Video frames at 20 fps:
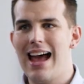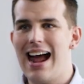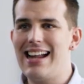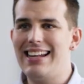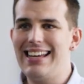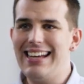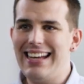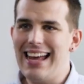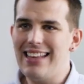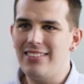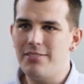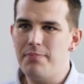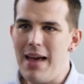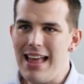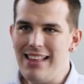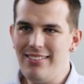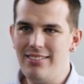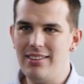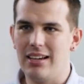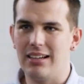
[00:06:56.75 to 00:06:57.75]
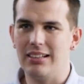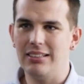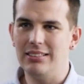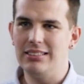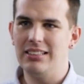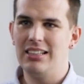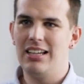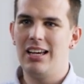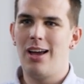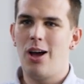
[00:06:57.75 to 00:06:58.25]
And it gets better.
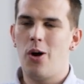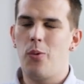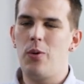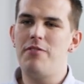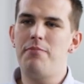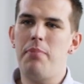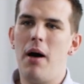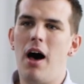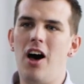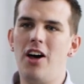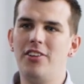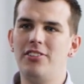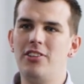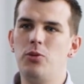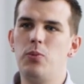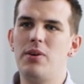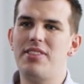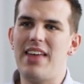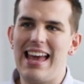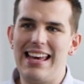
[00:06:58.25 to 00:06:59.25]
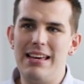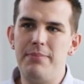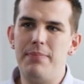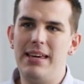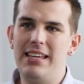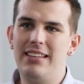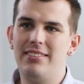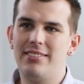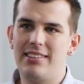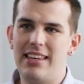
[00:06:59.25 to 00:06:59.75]
We've partnered with
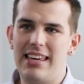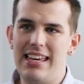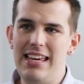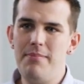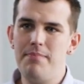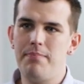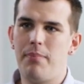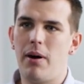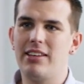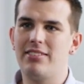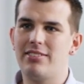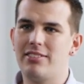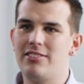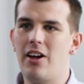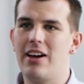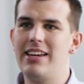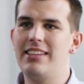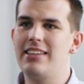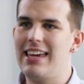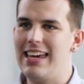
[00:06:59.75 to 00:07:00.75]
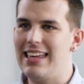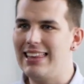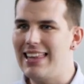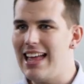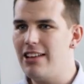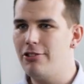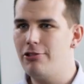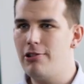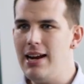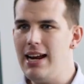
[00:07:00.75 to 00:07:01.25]
APC by Schneider
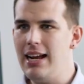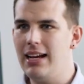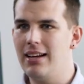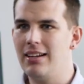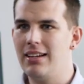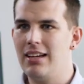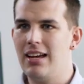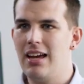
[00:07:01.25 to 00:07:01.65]
Electric